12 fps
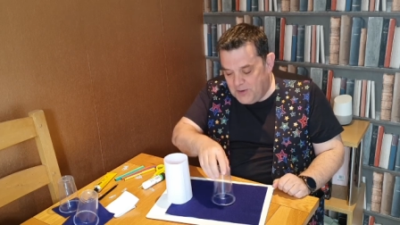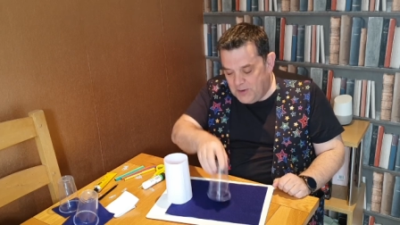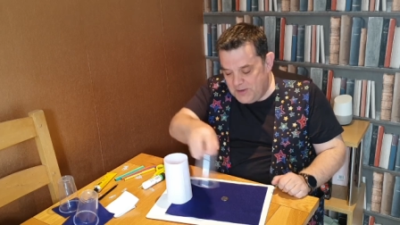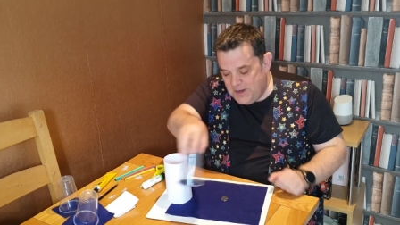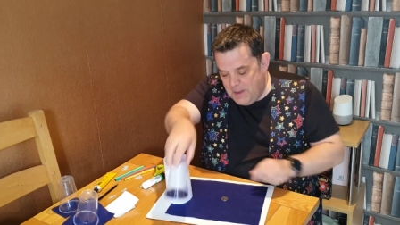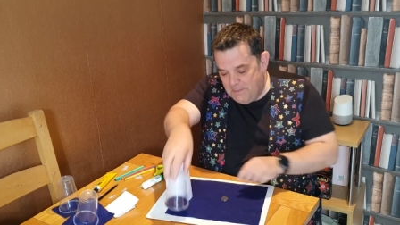you
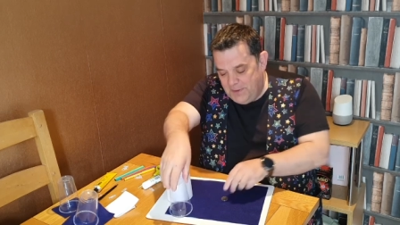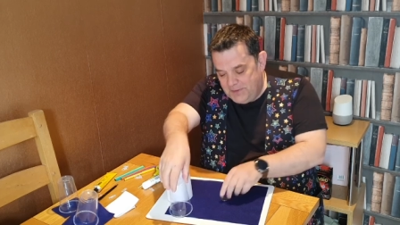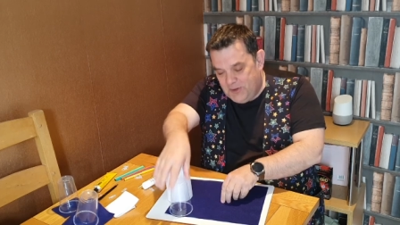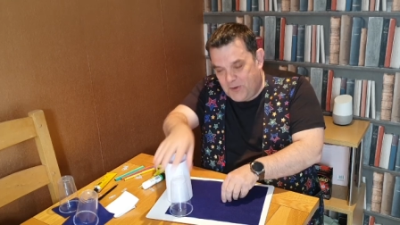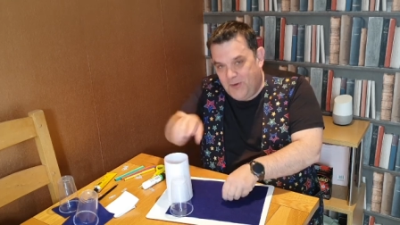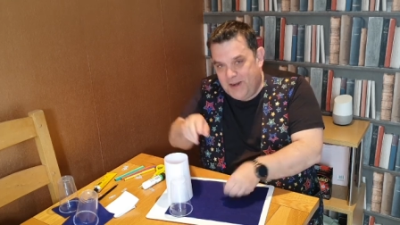can pick
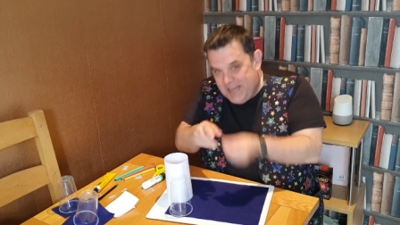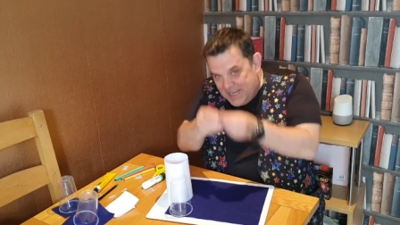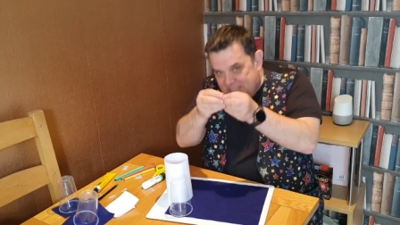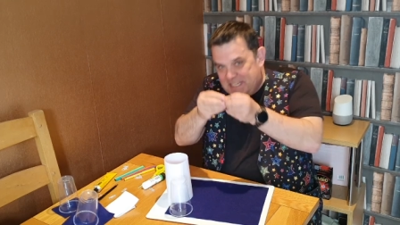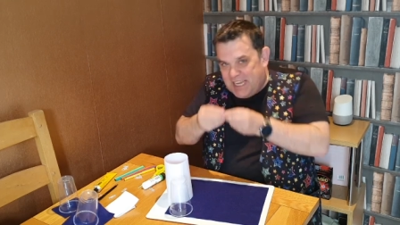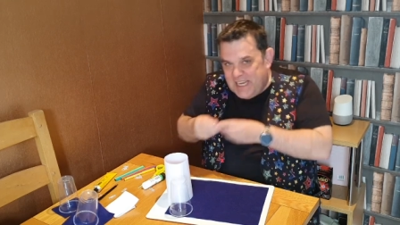the coin,
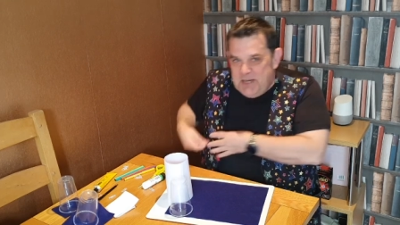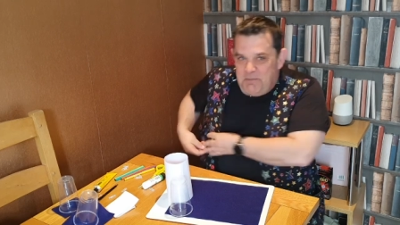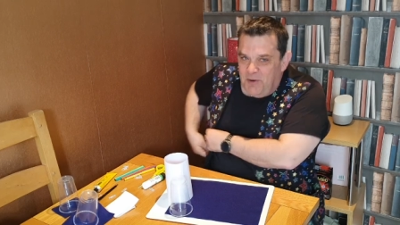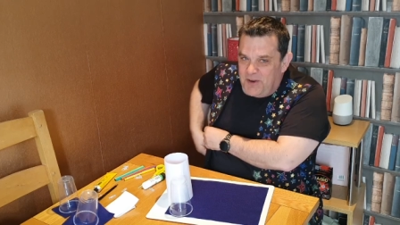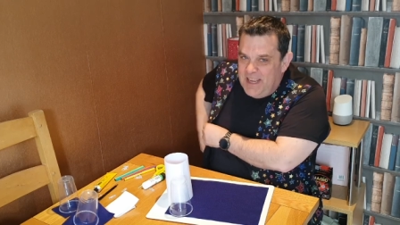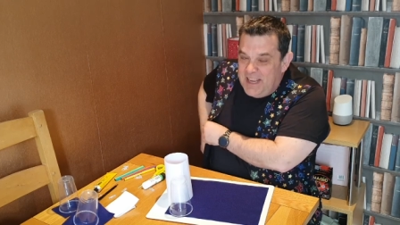stick it in your
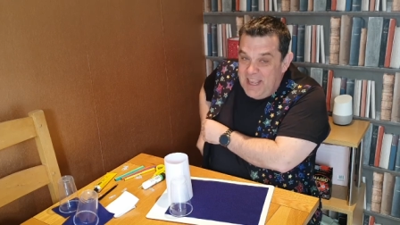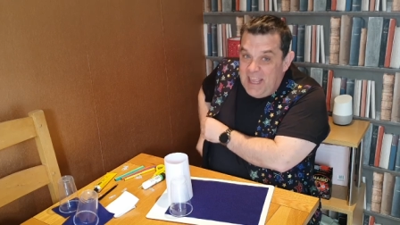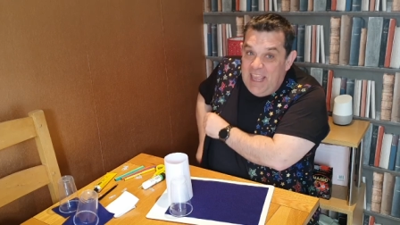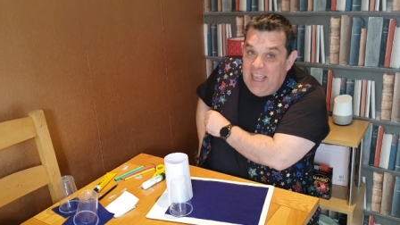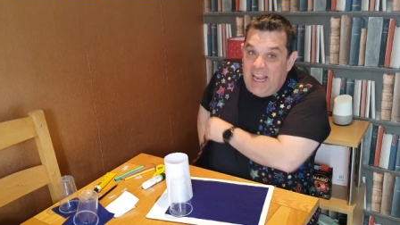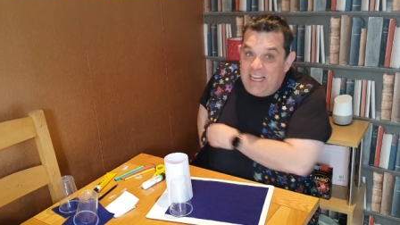pocket,
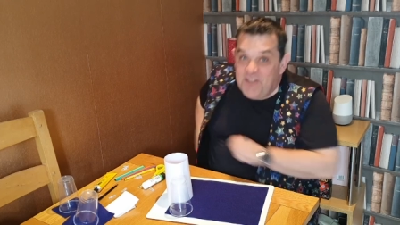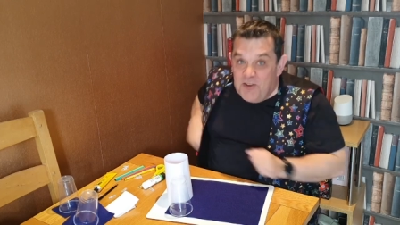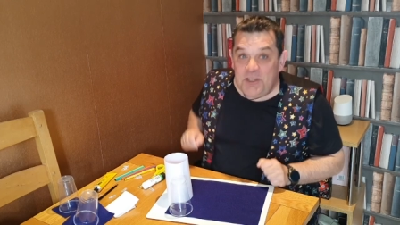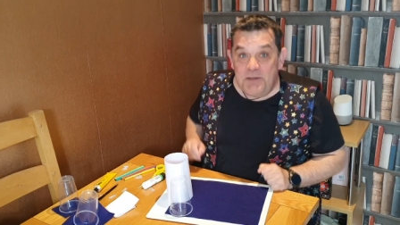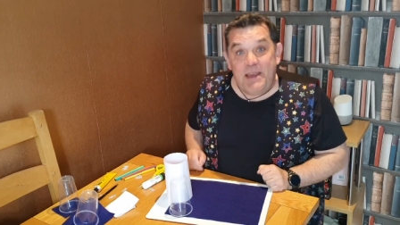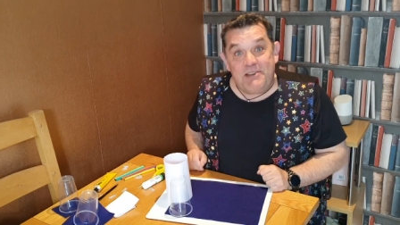and you've
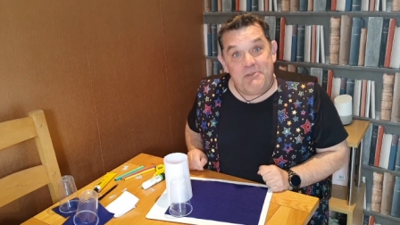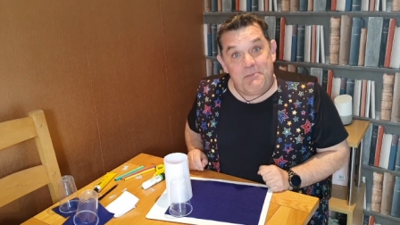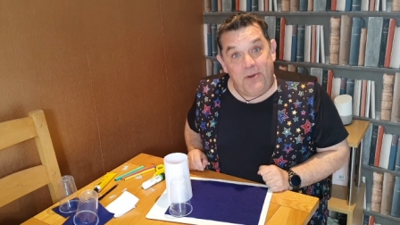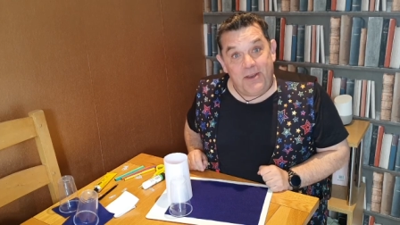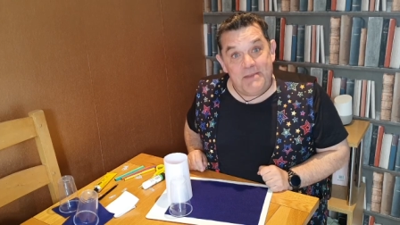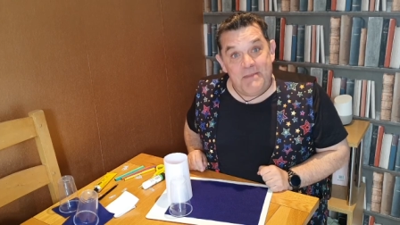got some extra
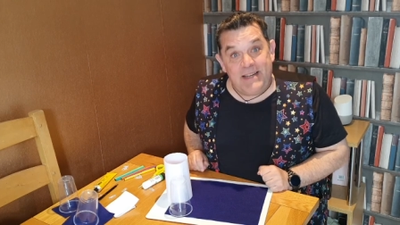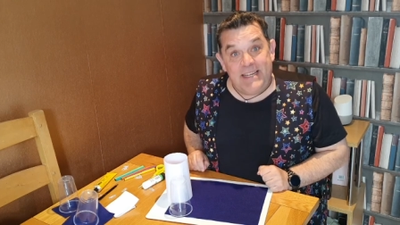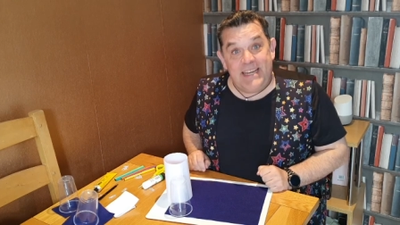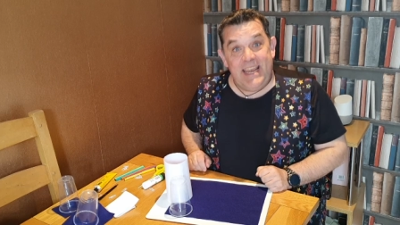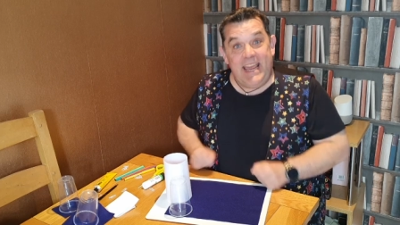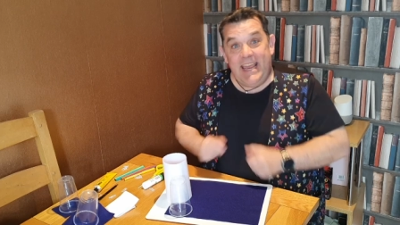pocket
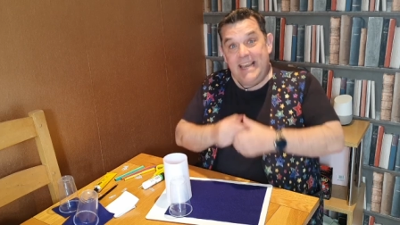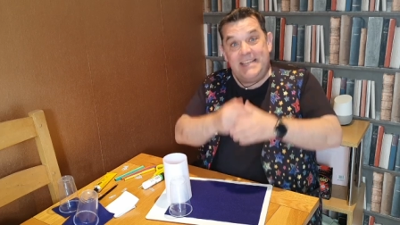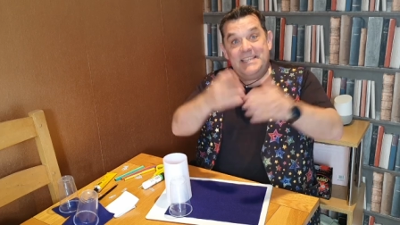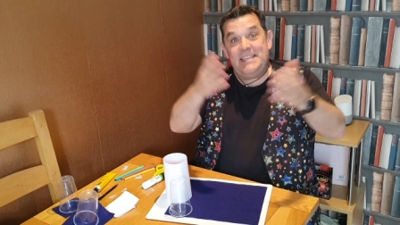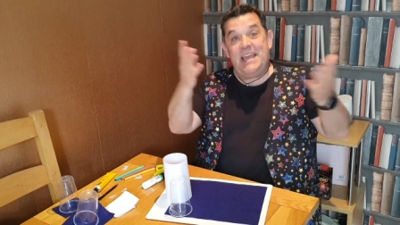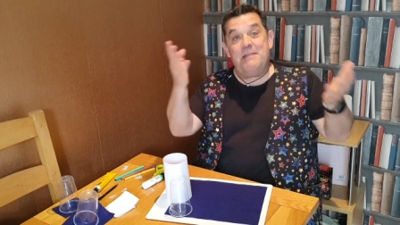money.
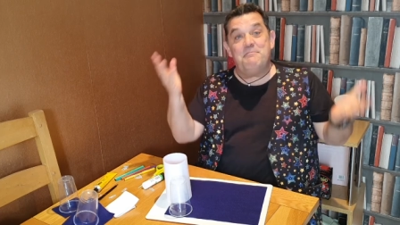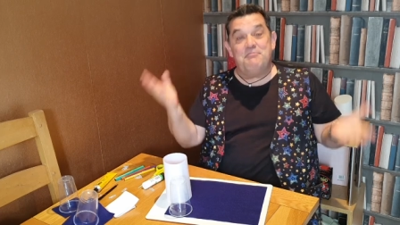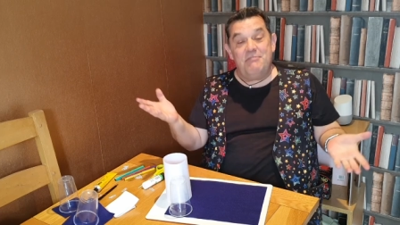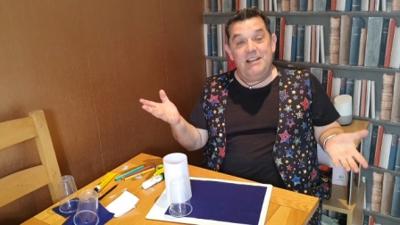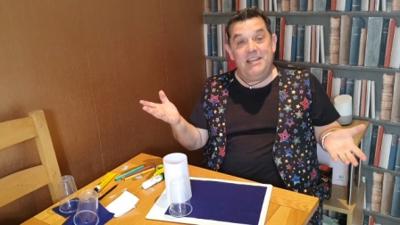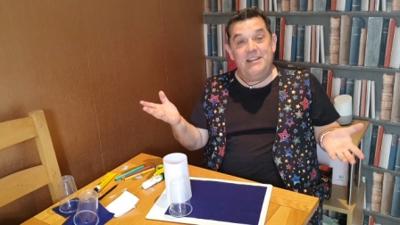Isn't that
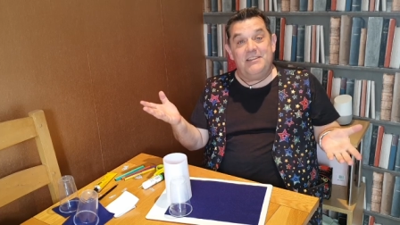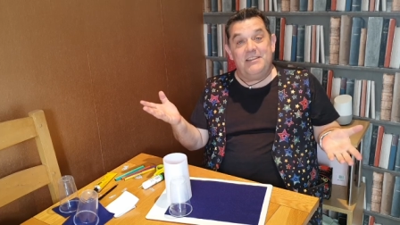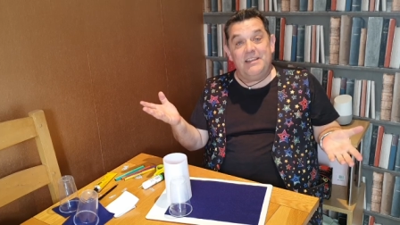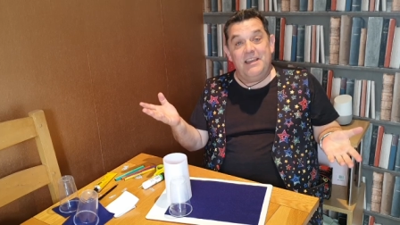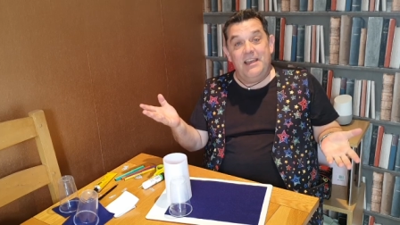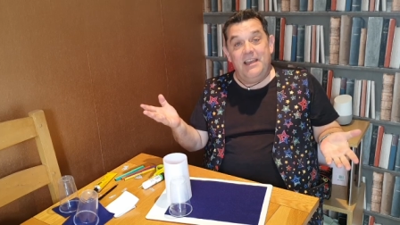brilliant?
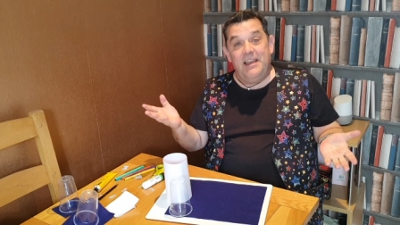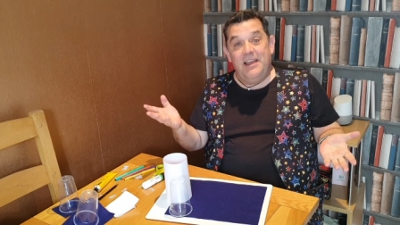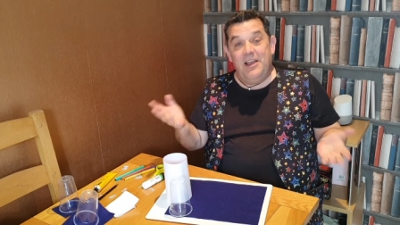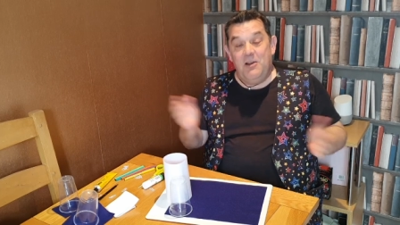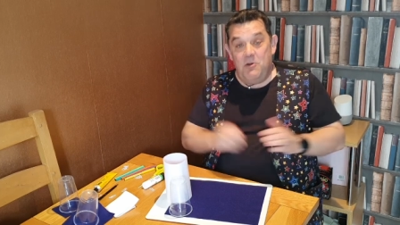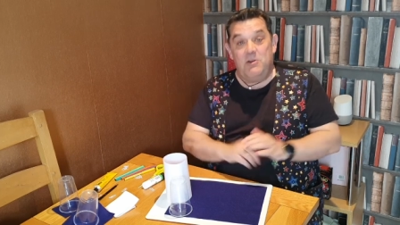
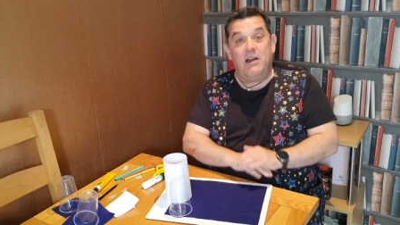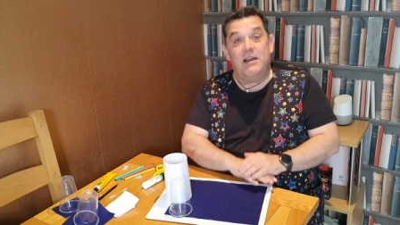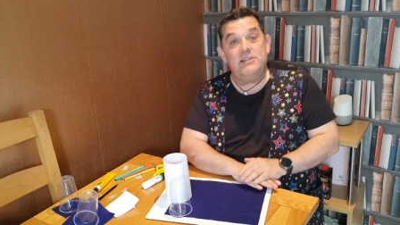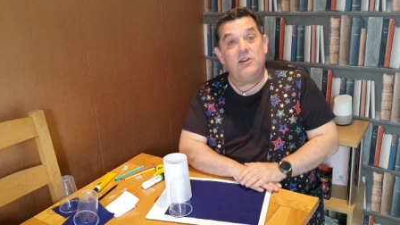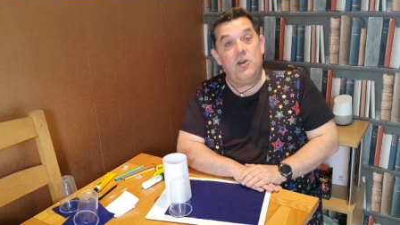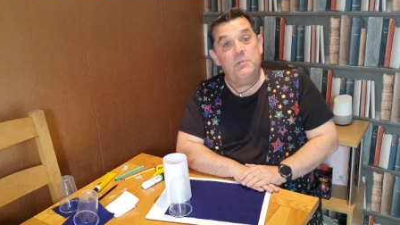Well,
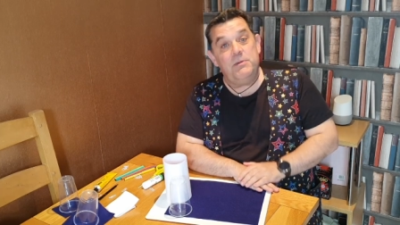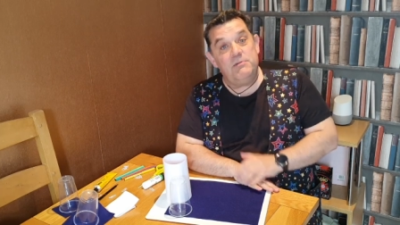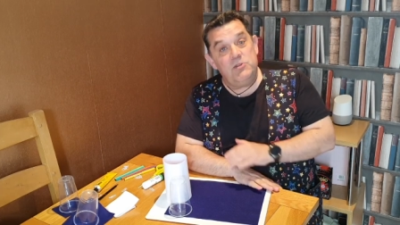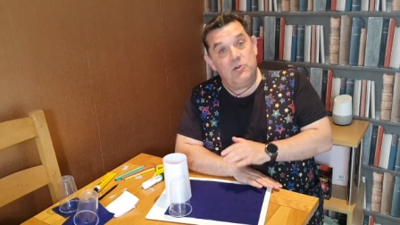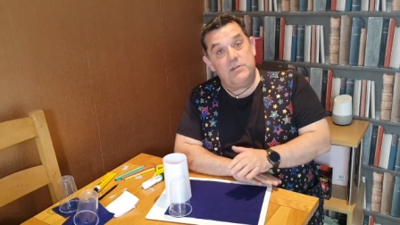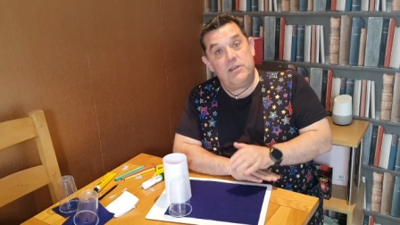guys, I hope you
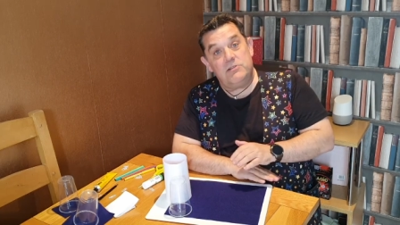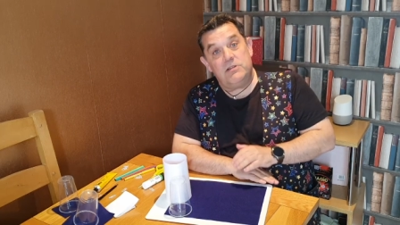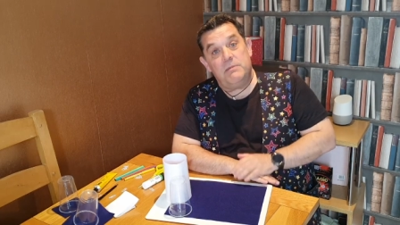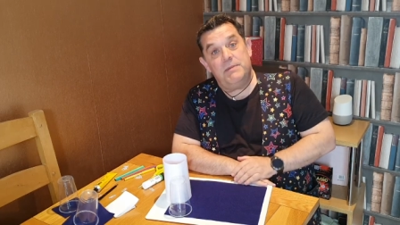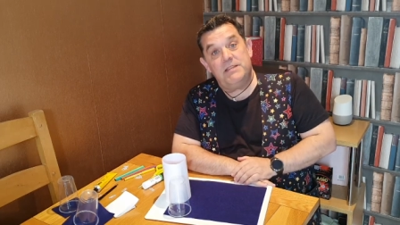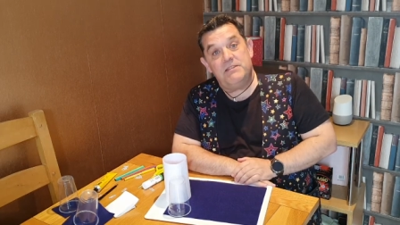enjoy those
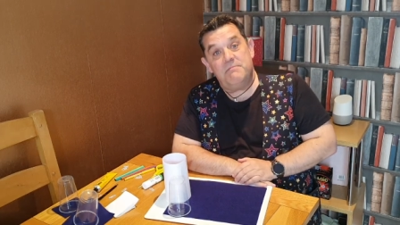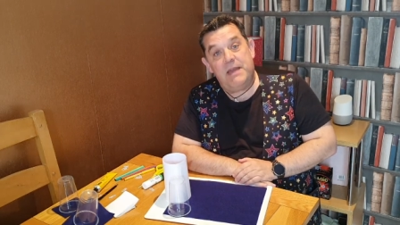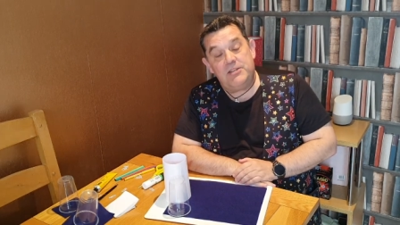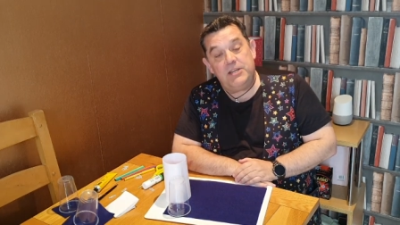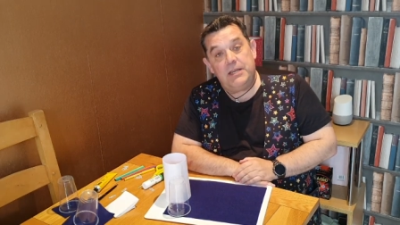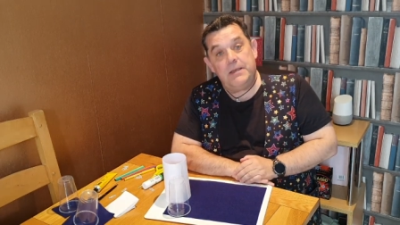little bits of
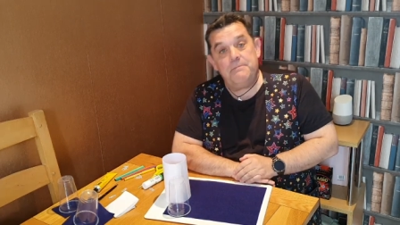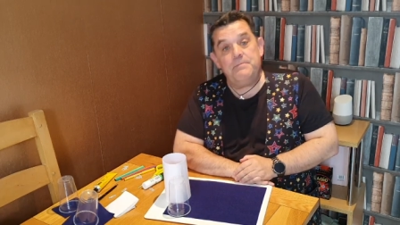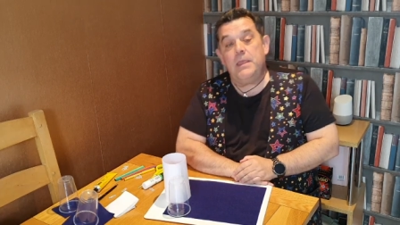magic.